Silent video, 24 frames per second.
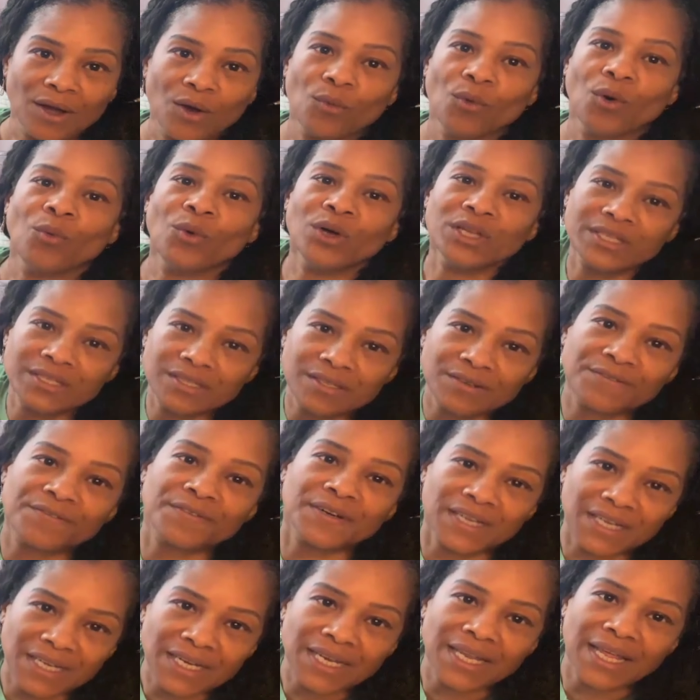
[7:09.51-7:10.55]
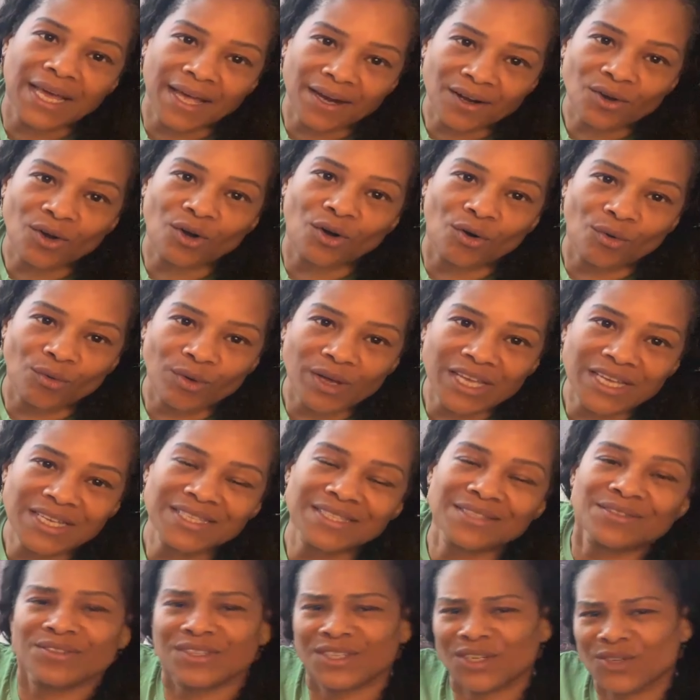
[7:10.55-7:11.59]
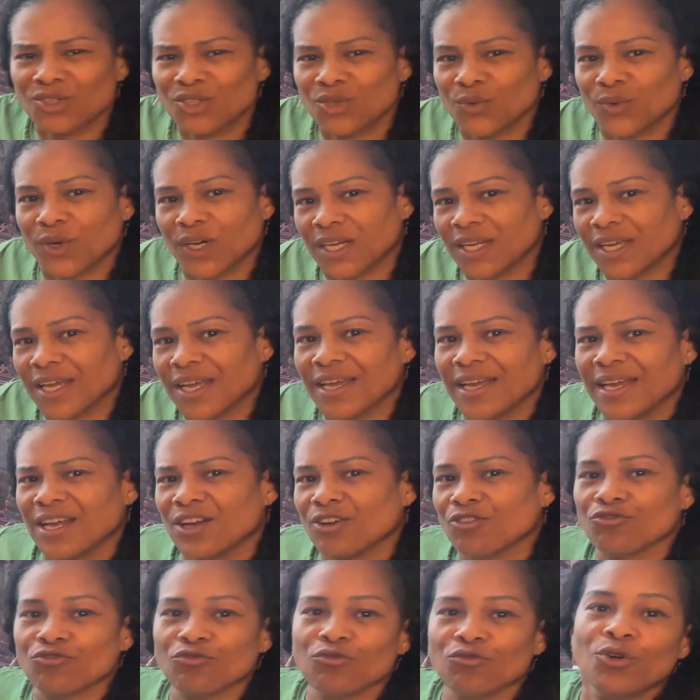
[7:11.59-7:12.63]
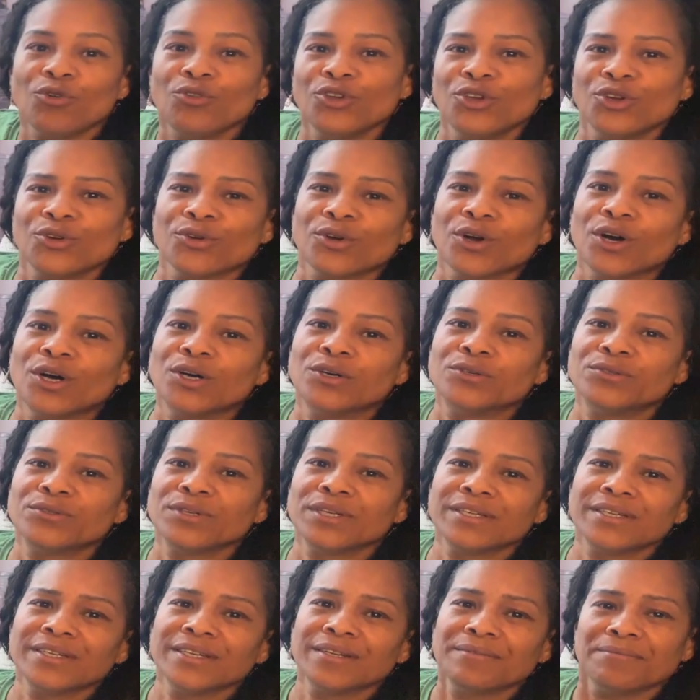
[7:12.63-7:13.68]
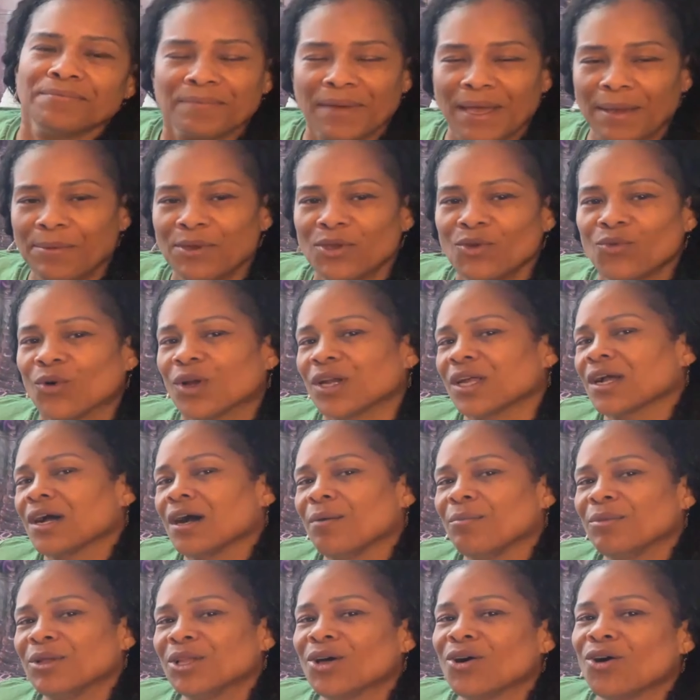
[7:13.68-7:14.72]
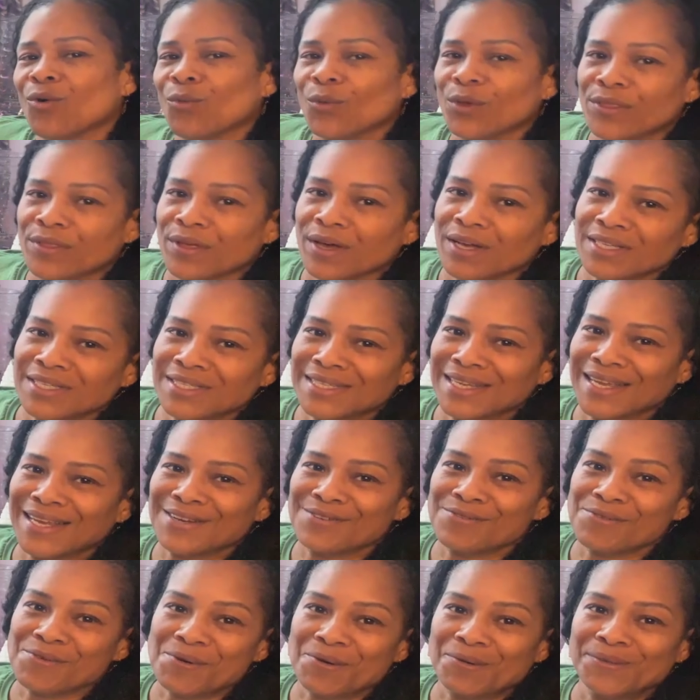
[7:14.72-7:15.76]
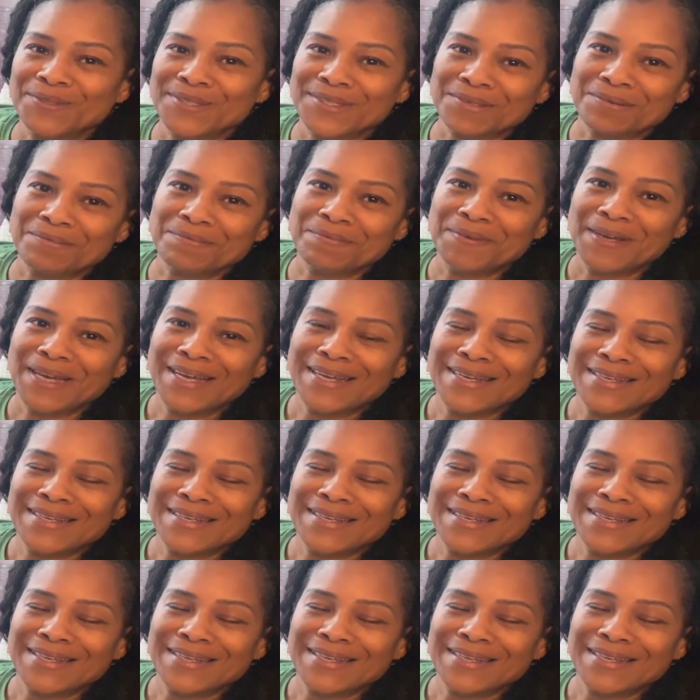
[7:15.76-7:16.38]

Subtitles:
Well, what's the fun in that always? Don't you want to grow your own? Maybe you want to come along with us and grow some